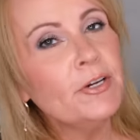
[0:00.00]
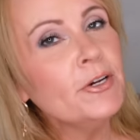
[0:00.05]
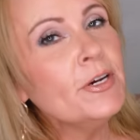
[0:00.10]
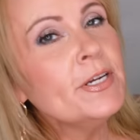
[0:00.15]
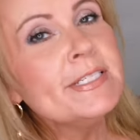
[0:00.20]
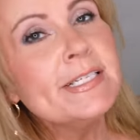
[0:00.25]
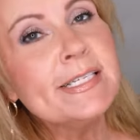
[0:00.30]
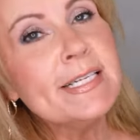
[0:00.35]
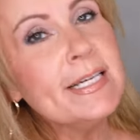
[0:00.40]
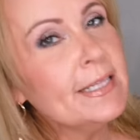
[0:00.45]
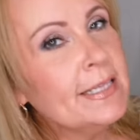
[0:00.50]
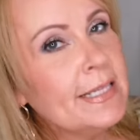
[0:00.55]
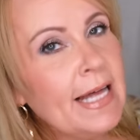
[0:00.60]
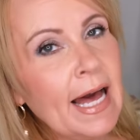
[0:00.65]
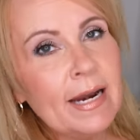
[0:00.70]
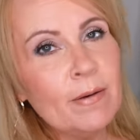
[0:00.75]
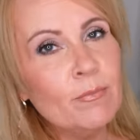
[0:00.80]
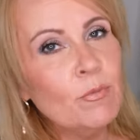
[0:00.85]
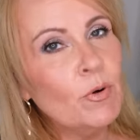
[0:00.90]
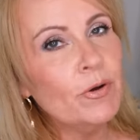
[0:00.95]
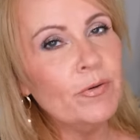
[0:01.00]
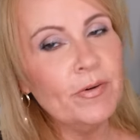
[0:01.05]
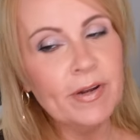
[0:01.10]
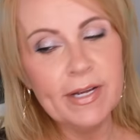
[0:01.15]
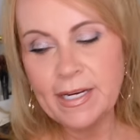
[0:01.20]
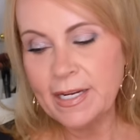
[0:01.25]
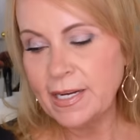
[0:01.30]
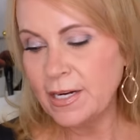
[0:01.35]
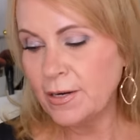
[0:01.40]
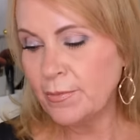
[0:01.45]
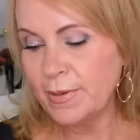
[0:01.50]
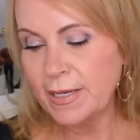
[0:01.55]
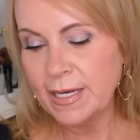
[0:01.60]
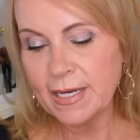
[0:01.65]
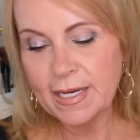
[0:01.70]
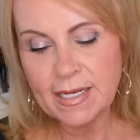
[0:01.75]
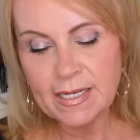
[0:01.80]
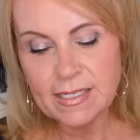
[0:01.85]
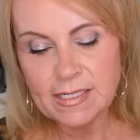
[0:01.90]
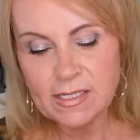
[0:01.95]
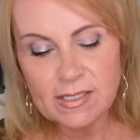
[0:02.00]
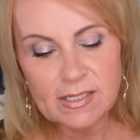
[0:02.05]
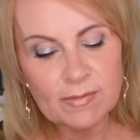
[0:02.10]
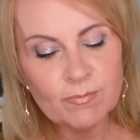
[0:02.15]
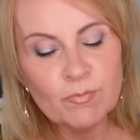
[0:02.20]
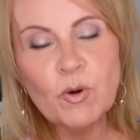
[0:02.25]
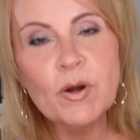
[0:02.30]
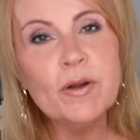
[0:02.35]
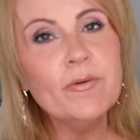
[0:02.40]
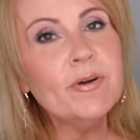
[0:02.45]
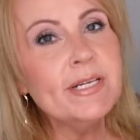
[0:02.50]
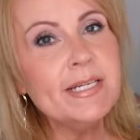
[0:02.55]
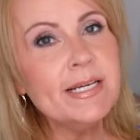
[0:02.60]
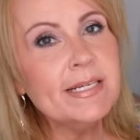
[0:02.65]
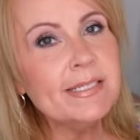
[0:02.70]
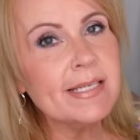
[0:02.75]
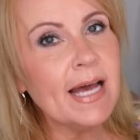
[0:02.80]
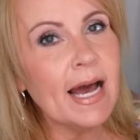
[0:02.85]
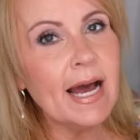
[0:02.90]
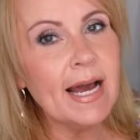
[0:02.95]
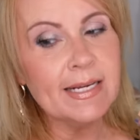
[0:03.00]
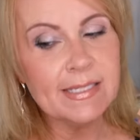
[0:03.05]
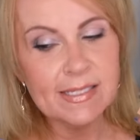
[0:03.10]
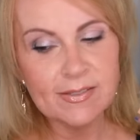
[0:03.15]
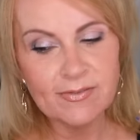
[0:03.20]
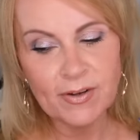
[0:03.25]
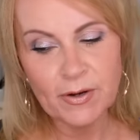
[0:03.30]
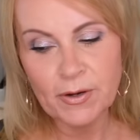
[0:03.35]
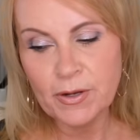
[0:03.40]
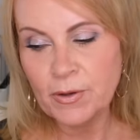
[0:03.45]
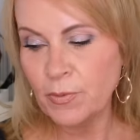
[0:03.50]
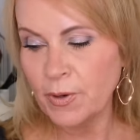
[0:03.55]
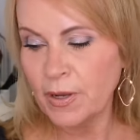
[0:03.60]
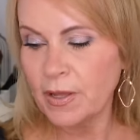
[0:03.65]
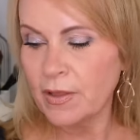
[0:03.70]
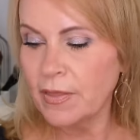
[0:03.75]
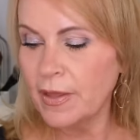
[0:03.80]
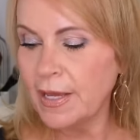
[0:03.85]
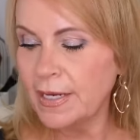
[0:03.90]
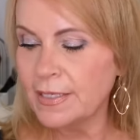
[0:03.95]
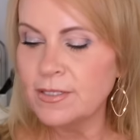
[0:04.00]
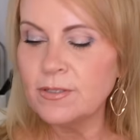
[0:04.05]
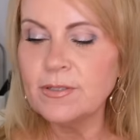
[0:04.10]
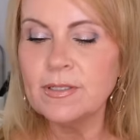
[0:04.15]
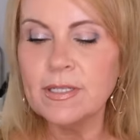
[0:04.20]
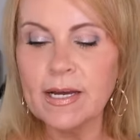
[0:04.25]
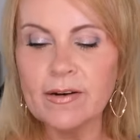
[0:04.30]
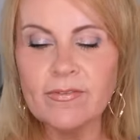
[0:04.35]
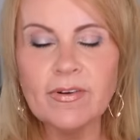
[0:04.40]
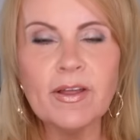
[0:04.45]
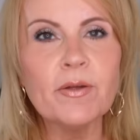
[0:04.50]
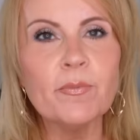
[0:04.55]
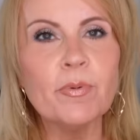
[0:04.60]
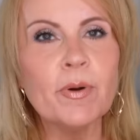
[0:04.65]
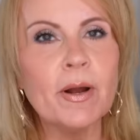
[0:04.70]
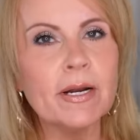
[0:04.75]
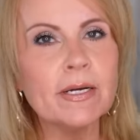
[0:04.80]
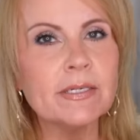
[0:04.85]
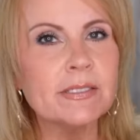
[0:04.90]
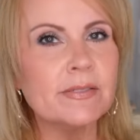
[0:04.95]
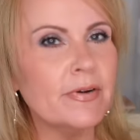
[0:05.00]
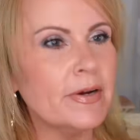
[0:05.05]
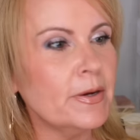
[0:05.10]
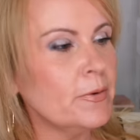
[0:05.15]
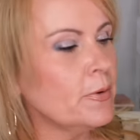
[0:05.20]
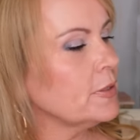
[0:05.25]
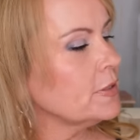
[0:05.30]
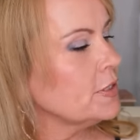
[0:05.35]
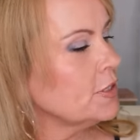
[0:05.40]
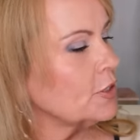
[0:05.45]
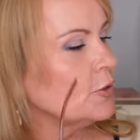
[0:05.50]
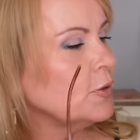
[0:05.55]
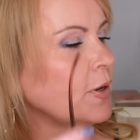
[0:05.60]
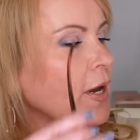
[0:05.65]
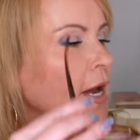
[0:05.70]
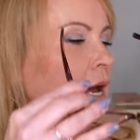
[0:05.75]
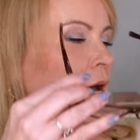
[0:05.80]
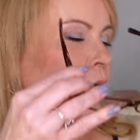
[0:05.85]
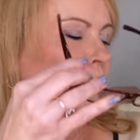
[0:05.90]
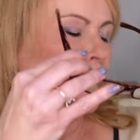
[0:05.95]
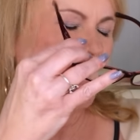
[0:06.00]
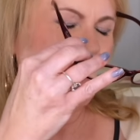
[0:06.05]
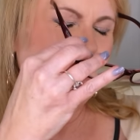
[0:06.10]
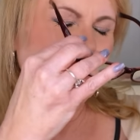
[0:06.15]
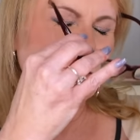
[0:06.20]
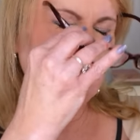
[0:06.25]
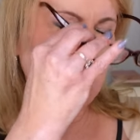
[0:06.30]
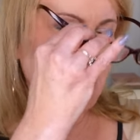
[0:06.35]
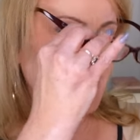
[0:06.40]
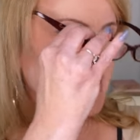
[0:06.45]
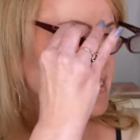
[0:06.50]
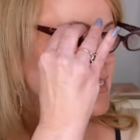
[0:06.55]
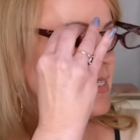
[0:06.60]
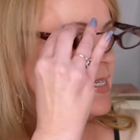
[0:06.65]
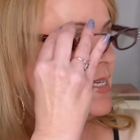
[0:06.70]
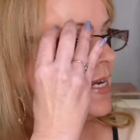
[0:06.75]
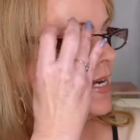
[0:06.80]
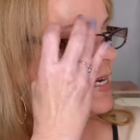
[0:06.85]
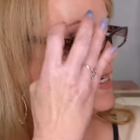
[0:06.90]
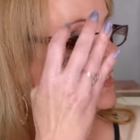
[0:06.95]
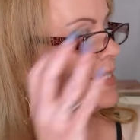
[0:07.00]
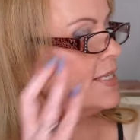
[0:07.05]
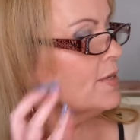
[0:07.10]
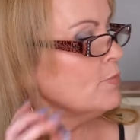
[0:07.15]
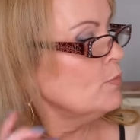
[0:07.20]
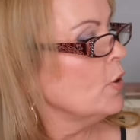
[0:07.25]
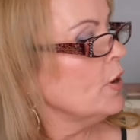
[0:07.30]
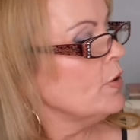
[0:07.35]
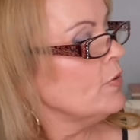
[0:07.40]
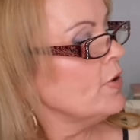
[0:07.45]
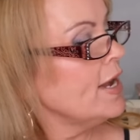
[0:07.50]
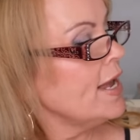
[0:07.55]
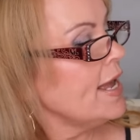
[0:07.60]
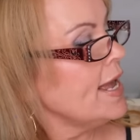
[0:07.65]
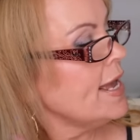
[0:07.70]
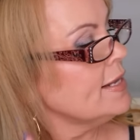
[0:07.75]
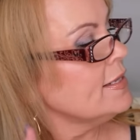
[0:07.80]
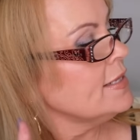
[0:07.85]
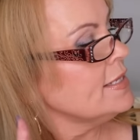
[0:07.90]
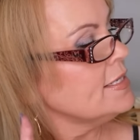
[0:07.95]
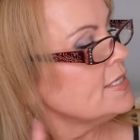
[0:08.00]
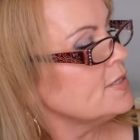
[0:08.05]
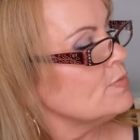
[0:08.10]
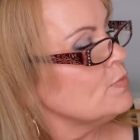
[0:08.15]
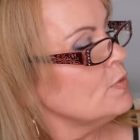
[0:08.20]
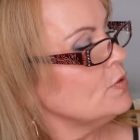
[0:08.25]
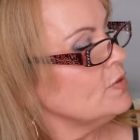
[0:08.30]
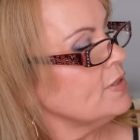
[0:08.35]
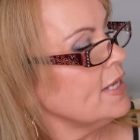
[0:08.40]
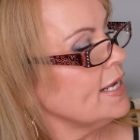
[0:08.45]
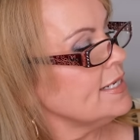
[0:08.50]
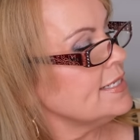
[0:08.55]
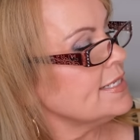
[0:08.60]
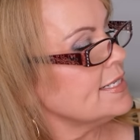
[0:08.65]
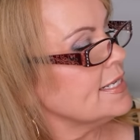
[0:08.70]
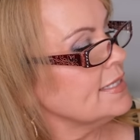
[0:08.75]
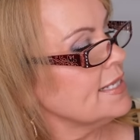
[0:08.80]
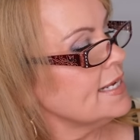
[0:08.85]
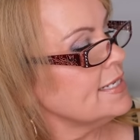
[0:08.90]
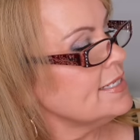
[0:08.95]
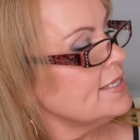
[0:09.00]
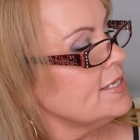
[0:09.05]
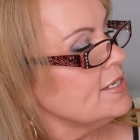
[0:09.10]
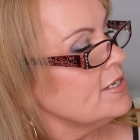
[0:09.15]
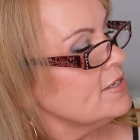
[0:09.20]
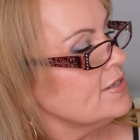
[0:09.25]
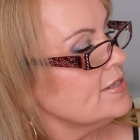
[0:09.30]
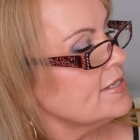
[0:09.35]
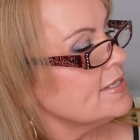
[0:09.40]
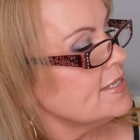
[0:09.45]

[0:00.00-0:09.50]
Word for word: you're gonna see a lot of Moira in here because Moira does eyes very well. They do a lot of other products very well too. But this is the Moira Endless Moonlight Celestial